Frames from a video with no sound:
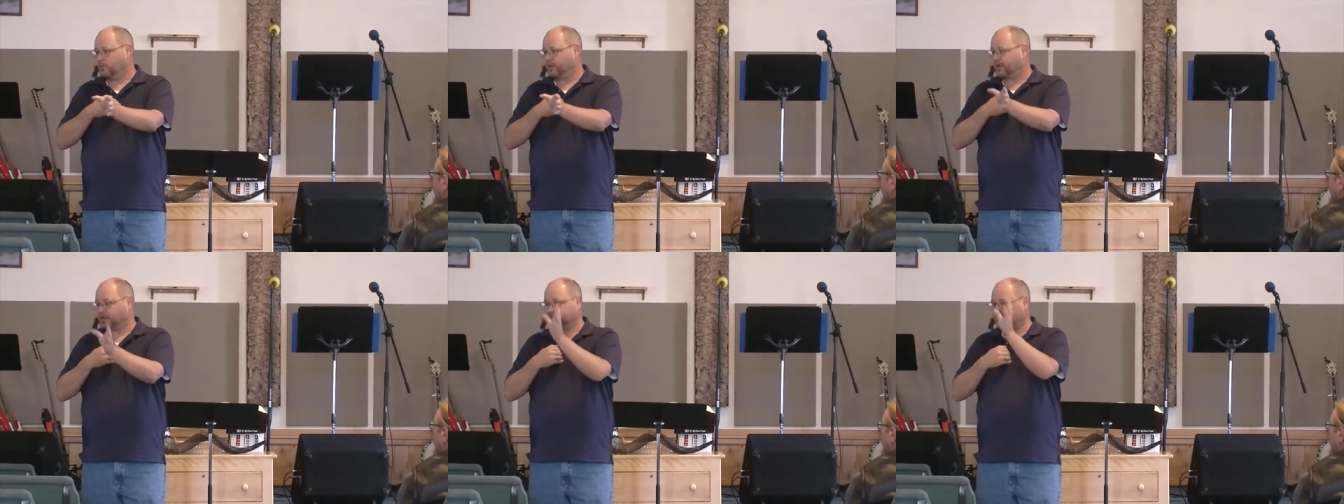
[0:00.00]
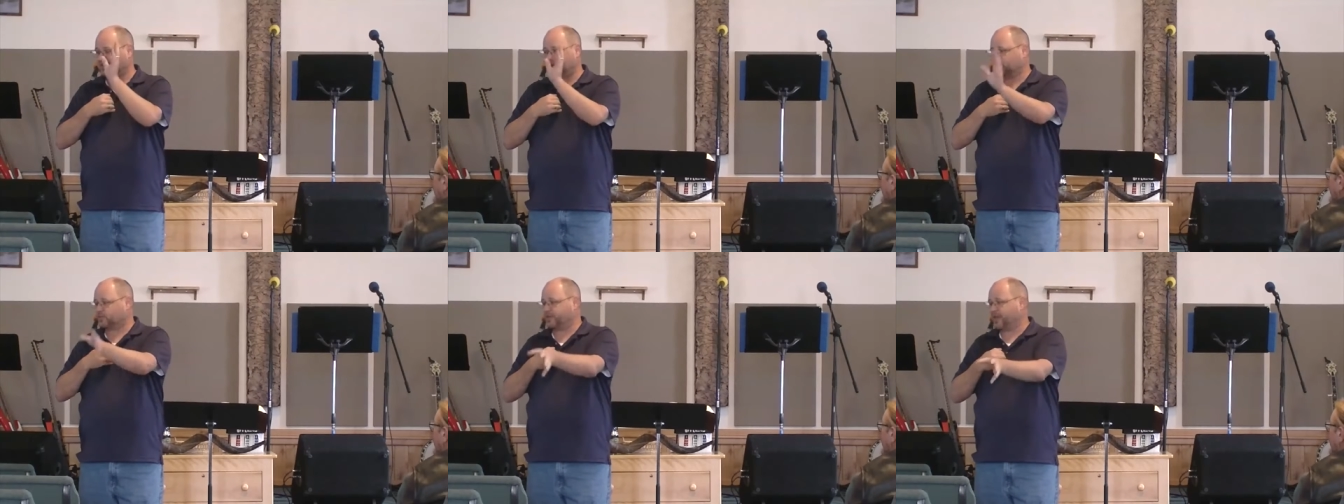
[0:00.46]
Because it
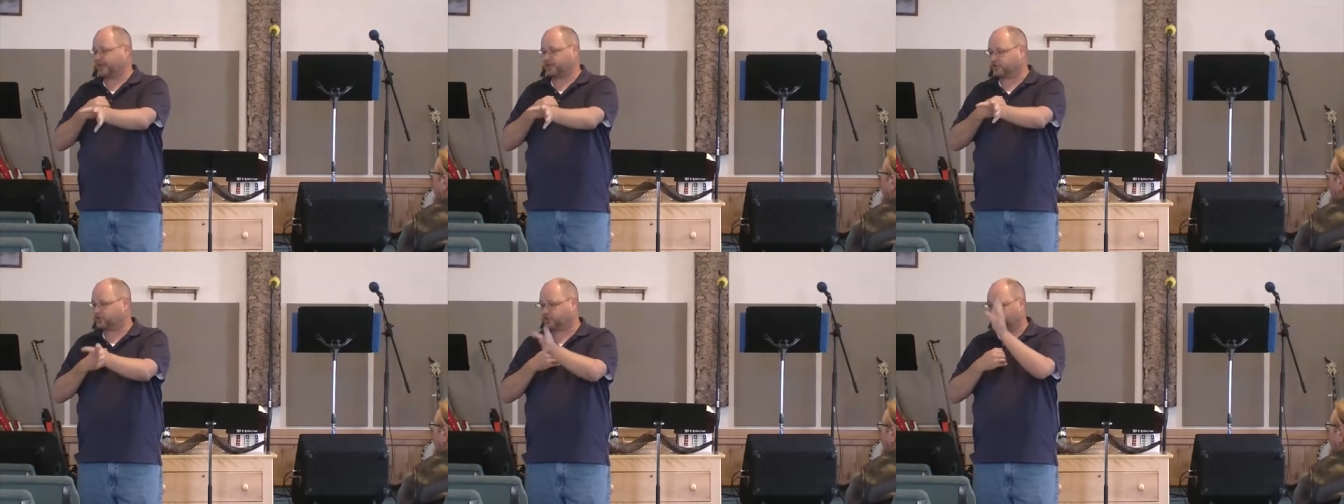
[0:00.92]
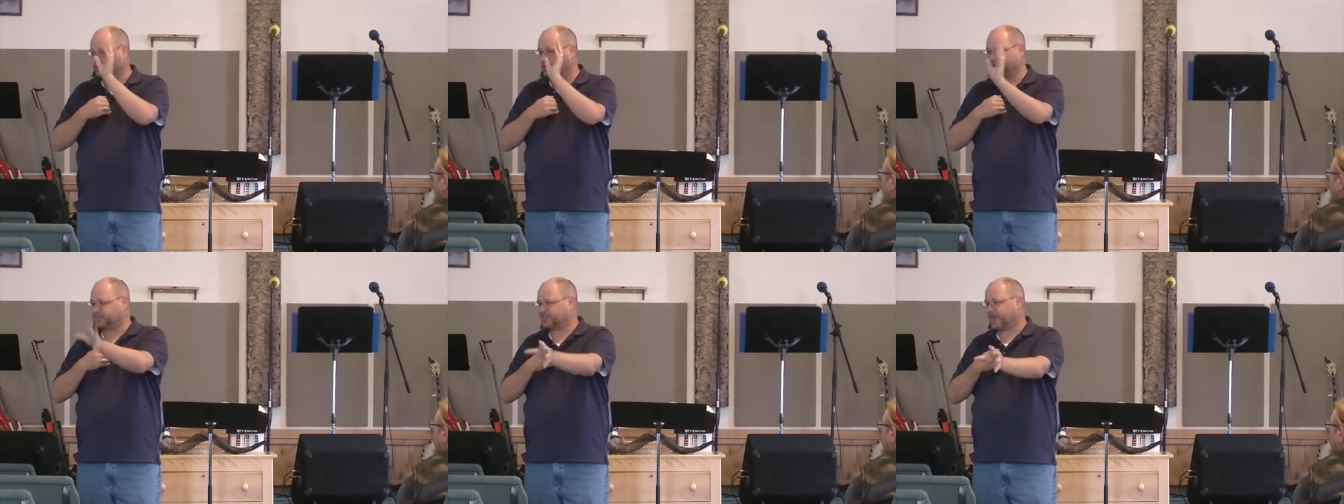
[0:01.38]
sounds to me like they're still
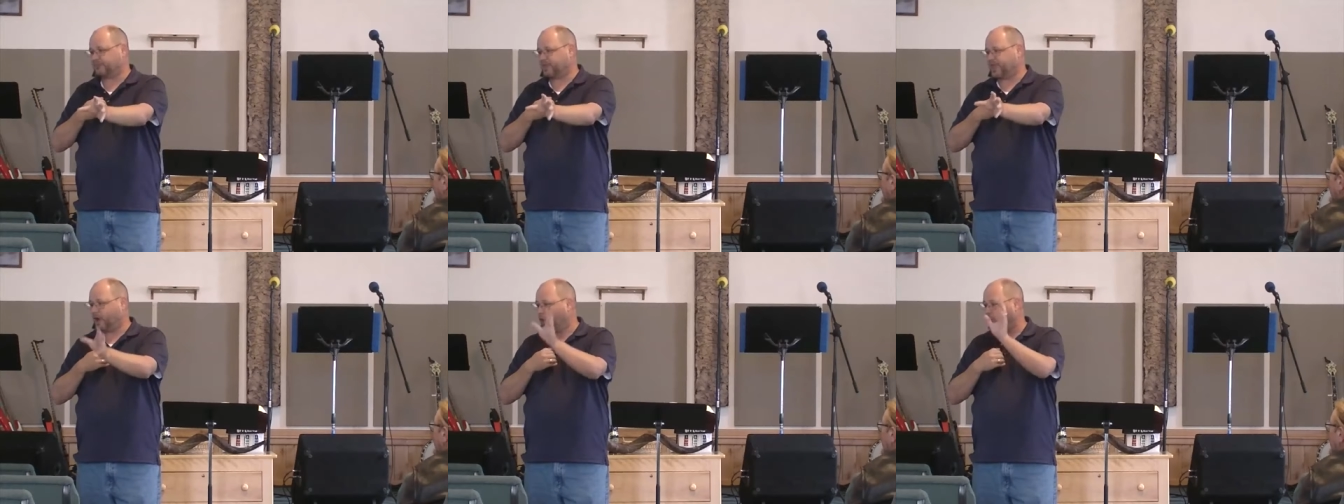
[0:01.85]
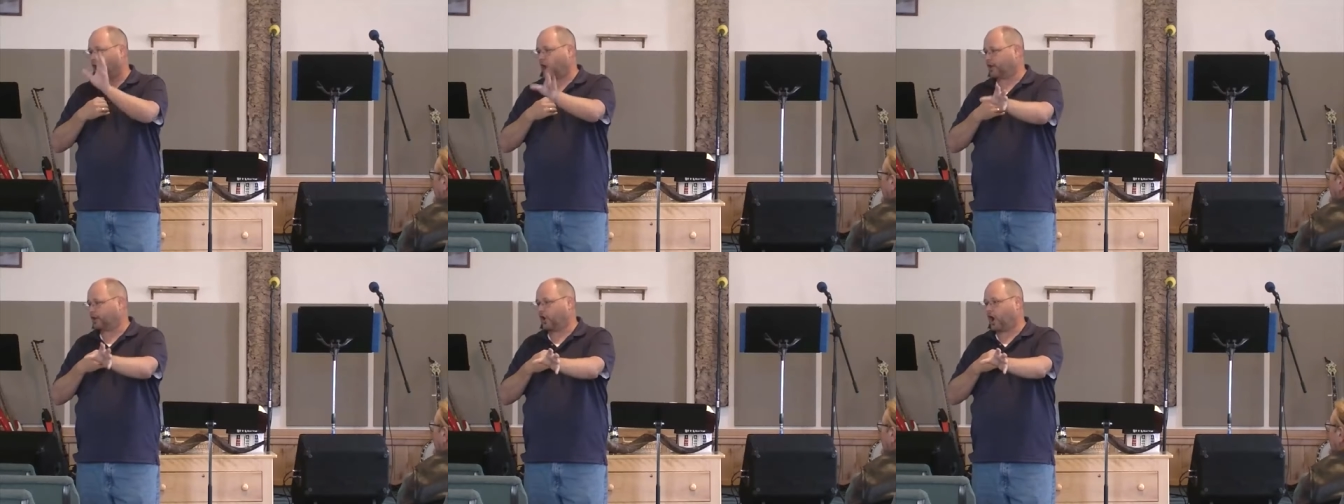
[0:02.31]
doing the same thing, going
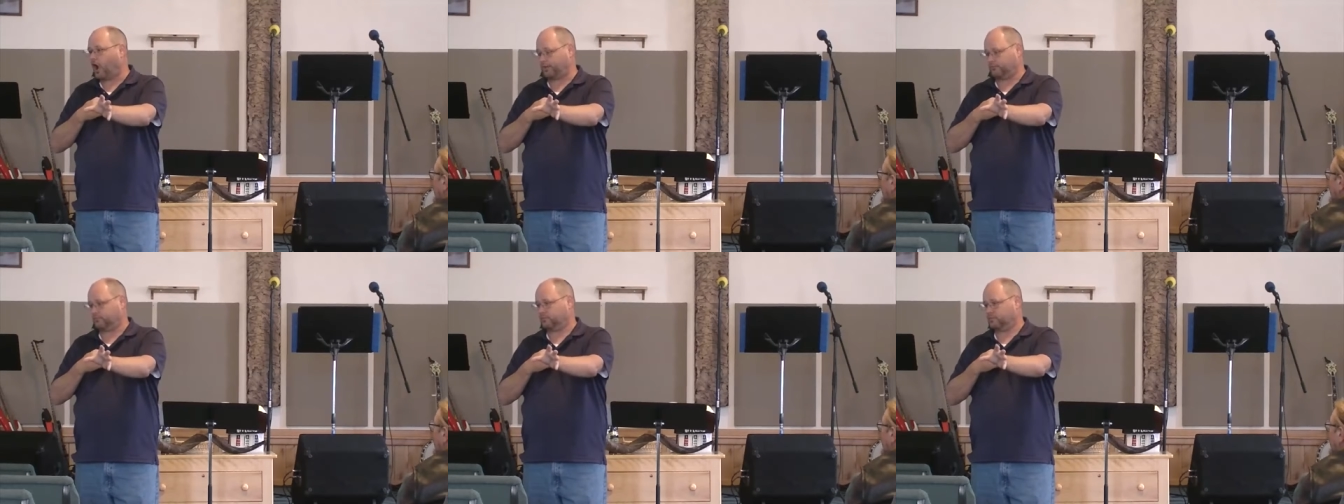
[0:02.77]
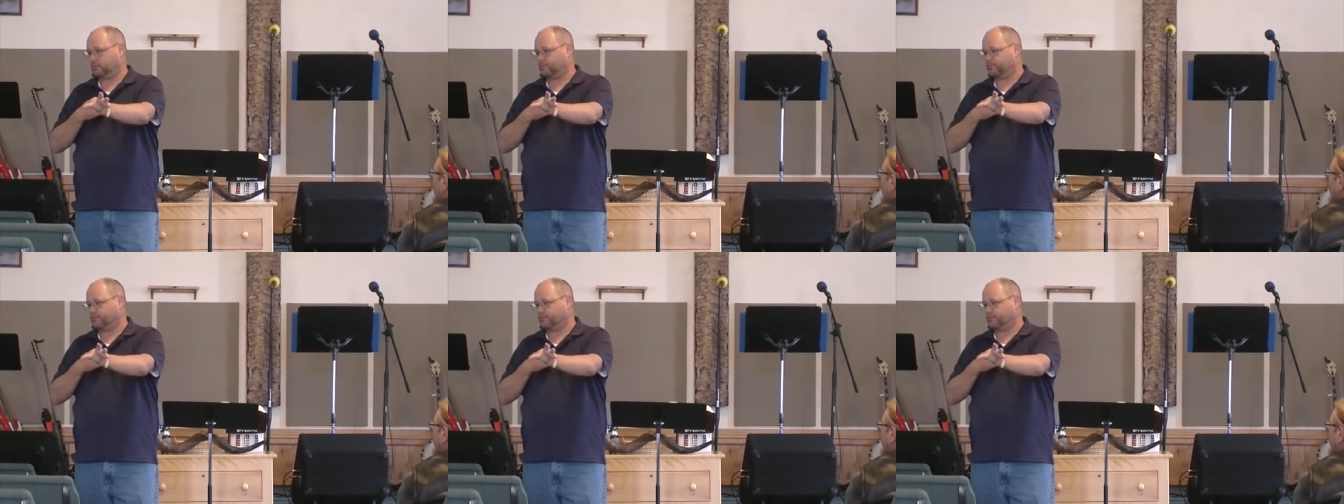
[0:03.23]
on and on.